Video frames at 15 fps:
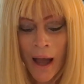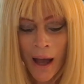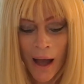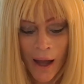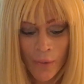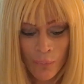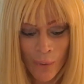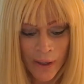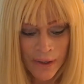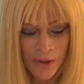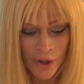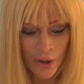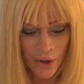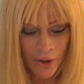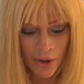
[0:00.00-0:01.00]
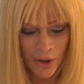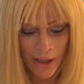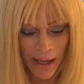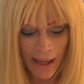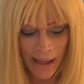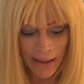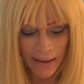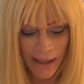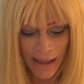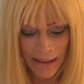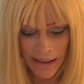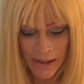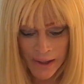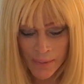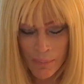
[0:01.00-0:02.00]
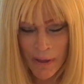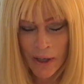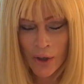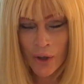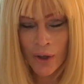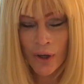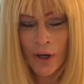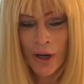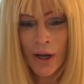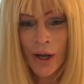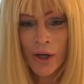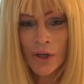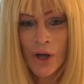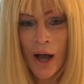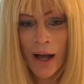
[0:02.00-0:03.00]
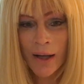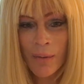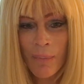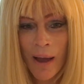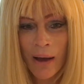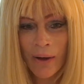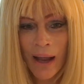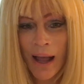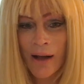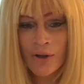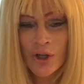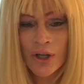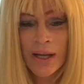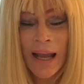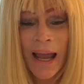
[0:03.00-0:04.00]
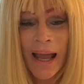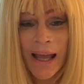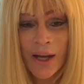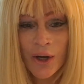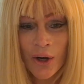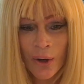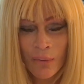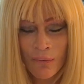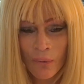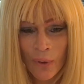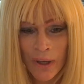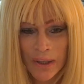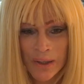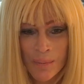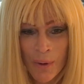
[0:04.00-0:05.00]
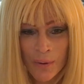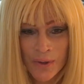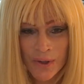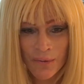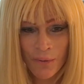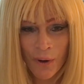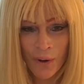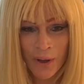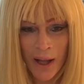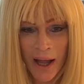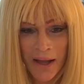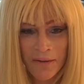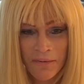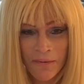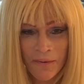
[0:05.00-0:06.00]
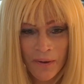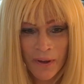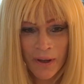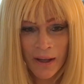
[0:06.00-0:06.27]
I once heard a lady speaker talk about how she hated her voice most of her life.